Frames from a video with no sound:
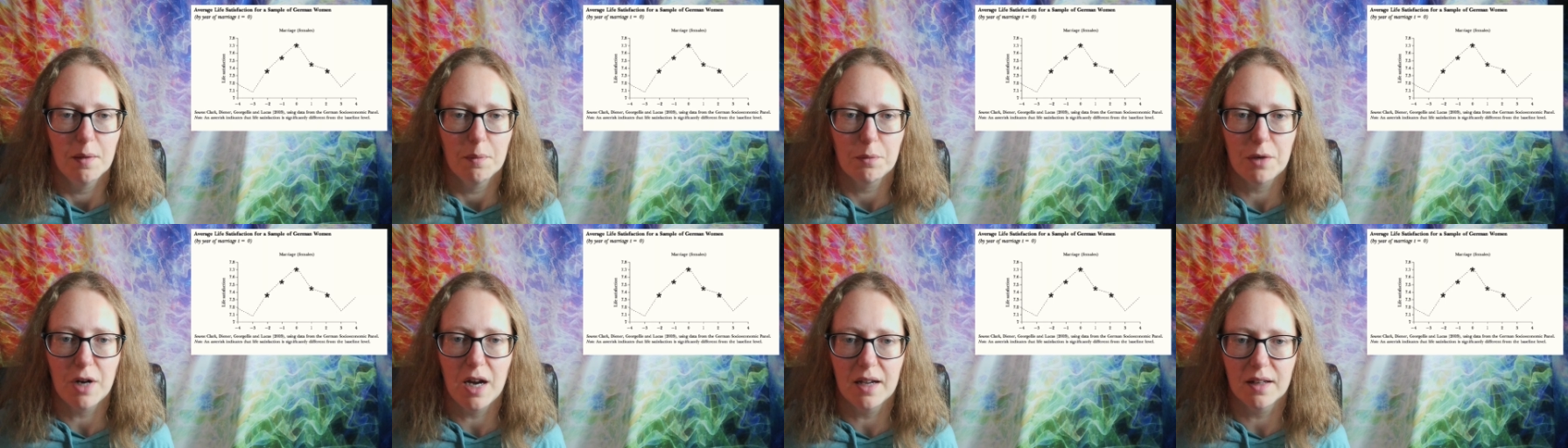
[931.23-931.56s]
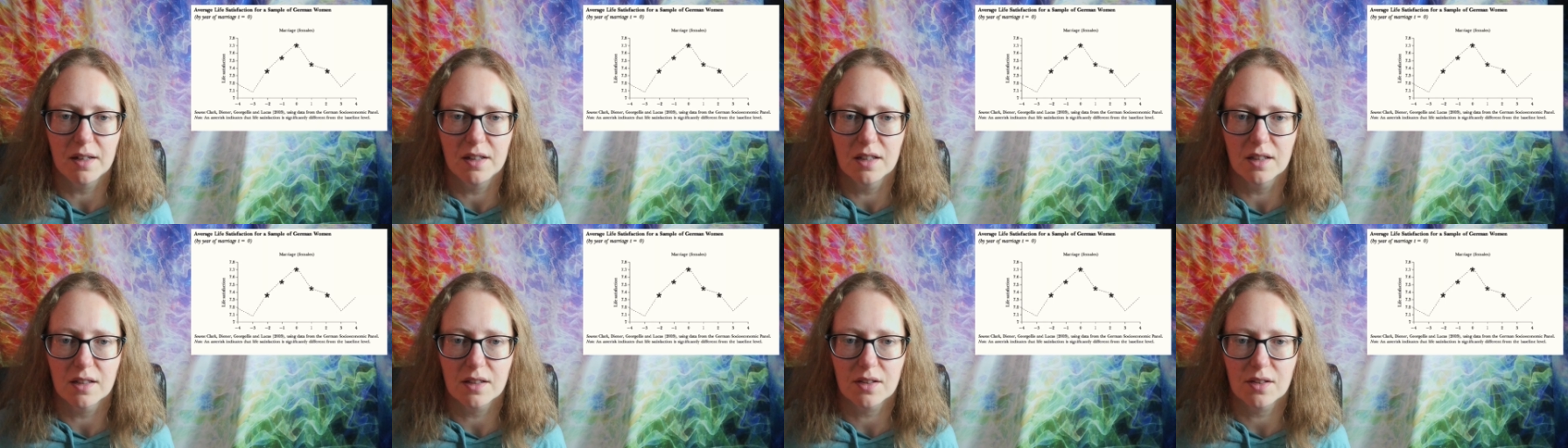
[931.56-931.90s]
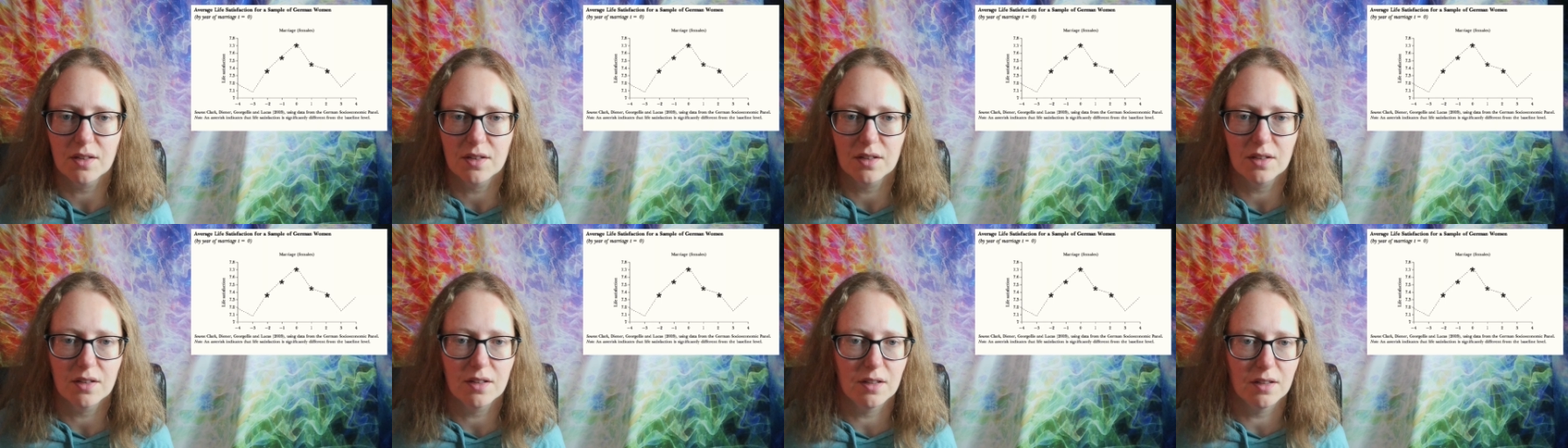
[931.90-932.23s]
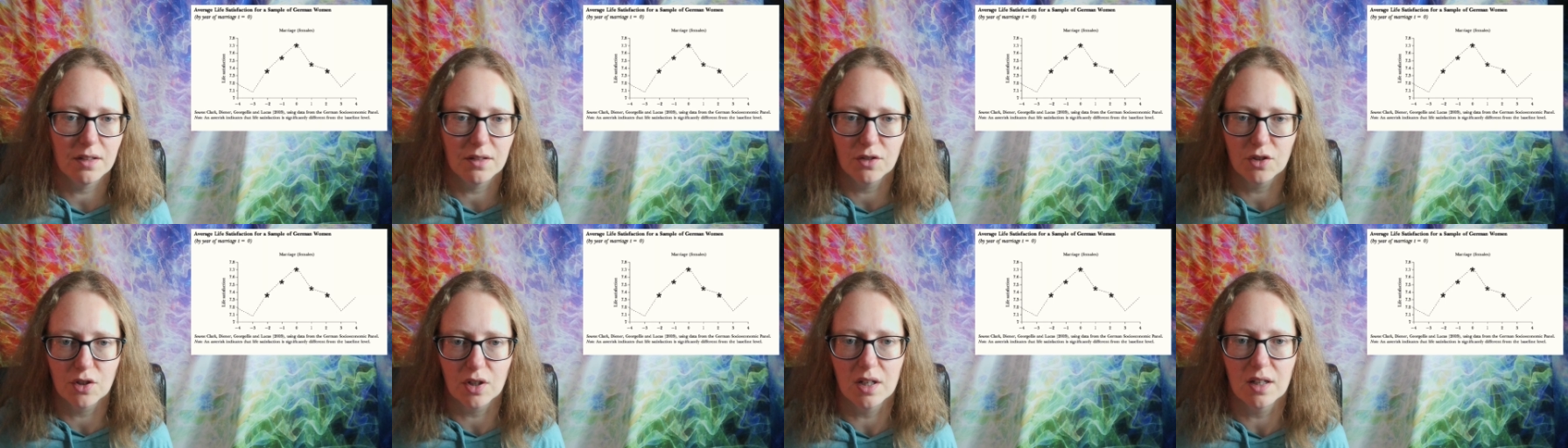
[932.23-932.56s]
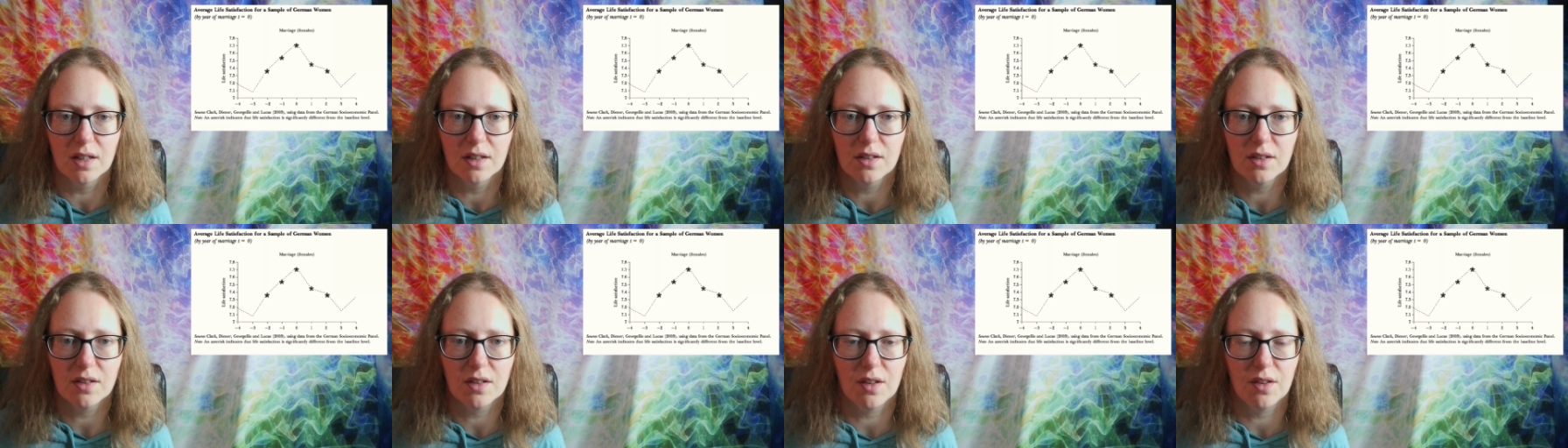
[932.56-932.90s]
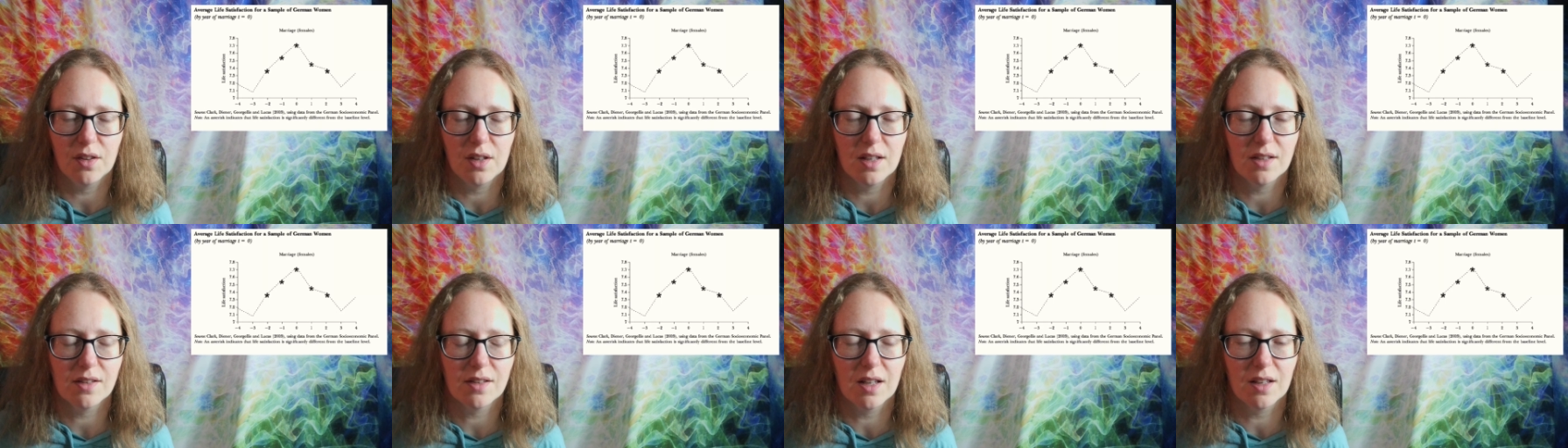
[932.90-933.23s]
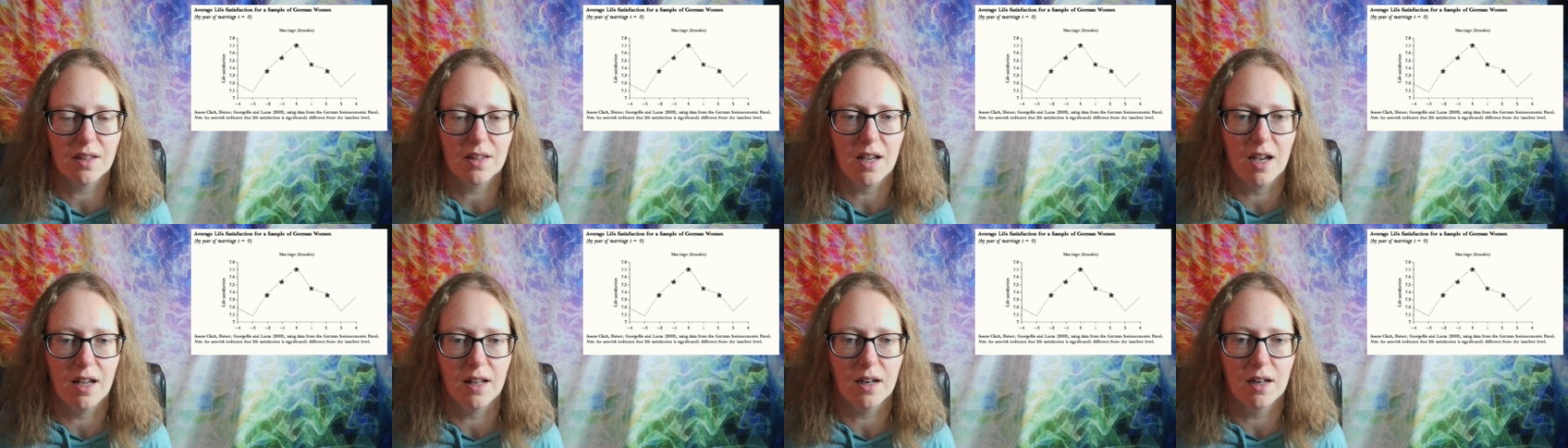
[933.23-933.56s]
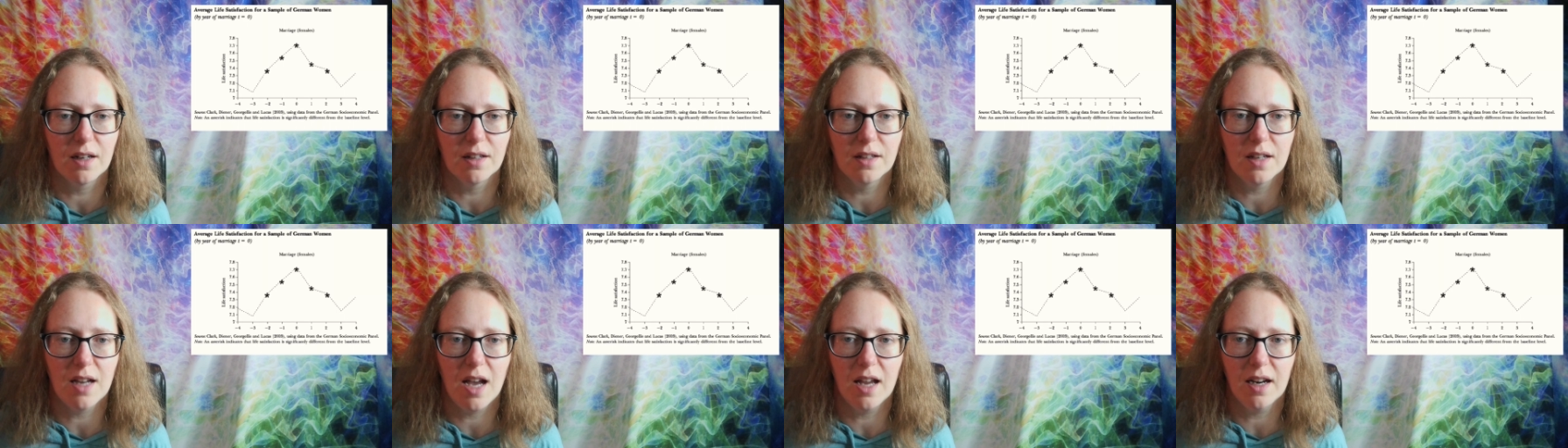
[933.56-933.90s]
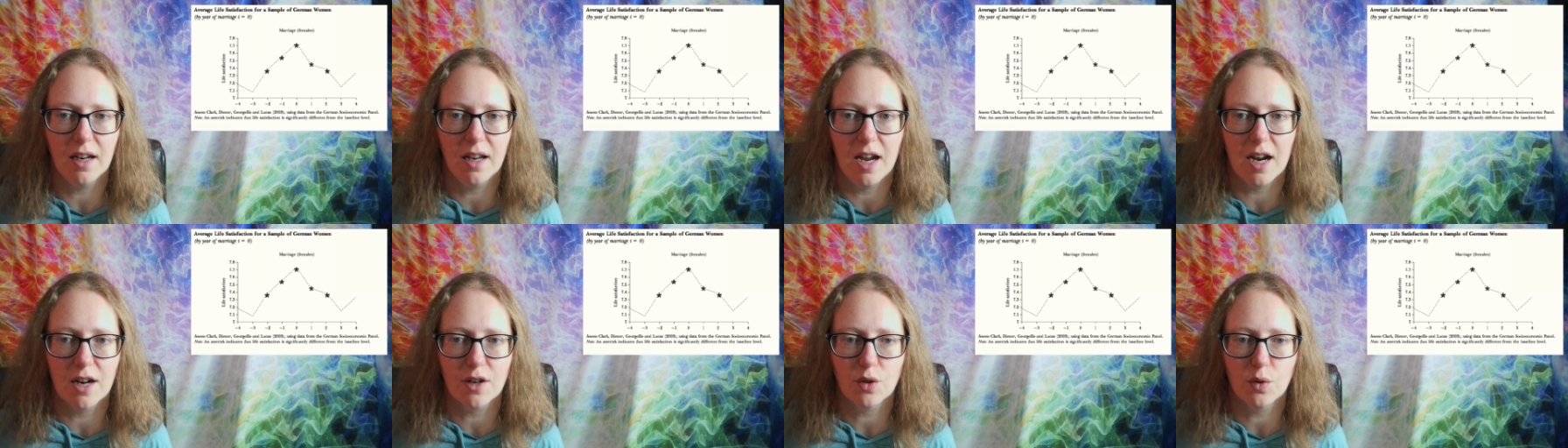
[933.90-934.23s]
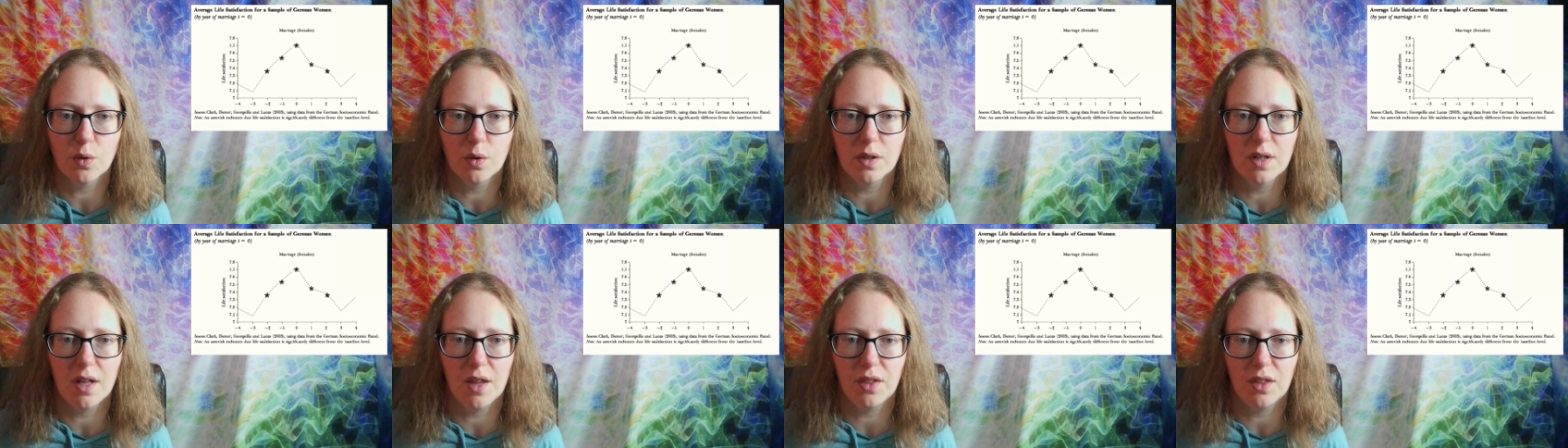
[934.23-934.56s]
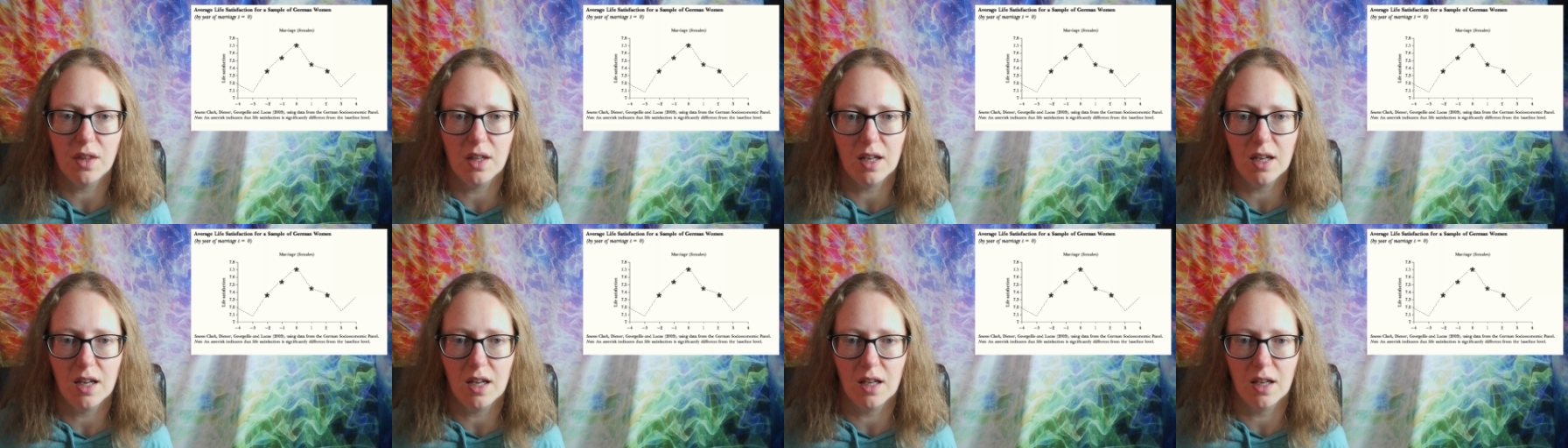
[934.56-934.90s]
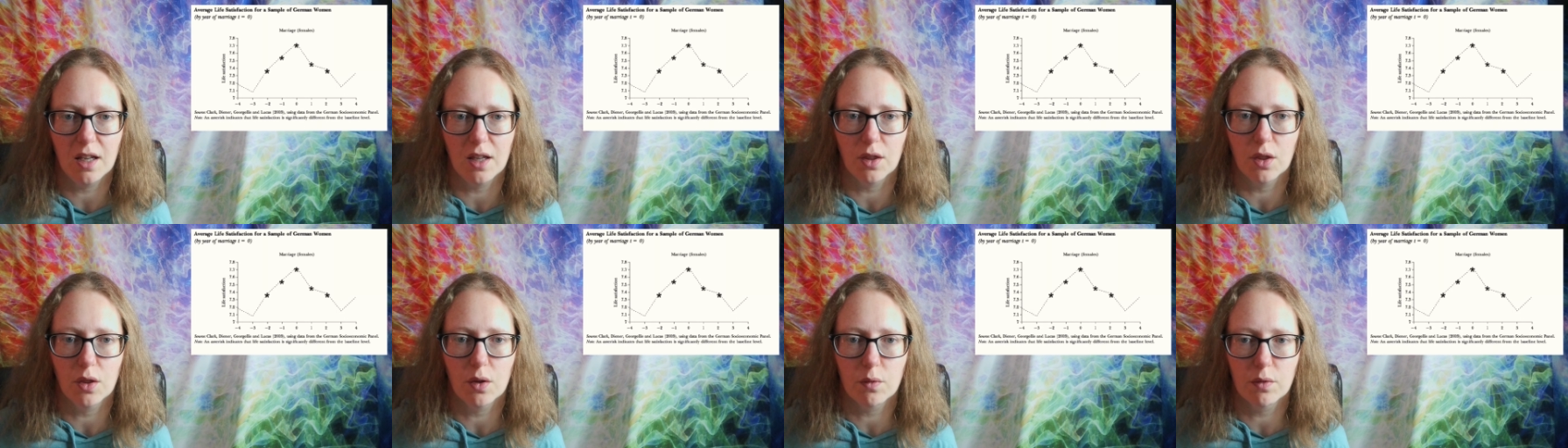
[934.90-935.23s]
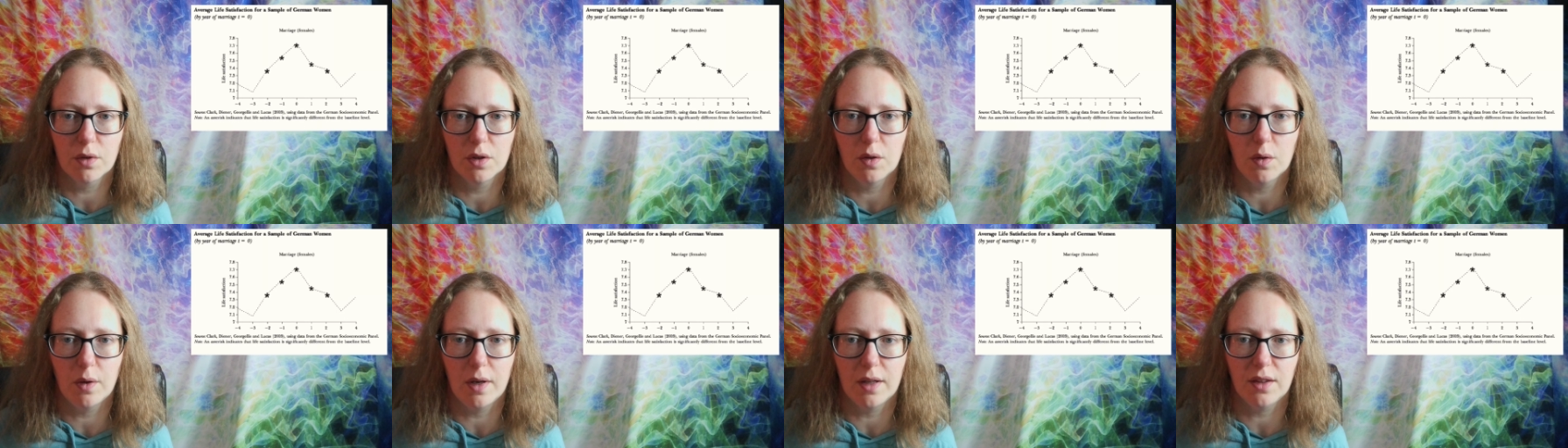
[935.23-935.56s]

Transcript: products, the drugs and things like that, are not actually thinking it through.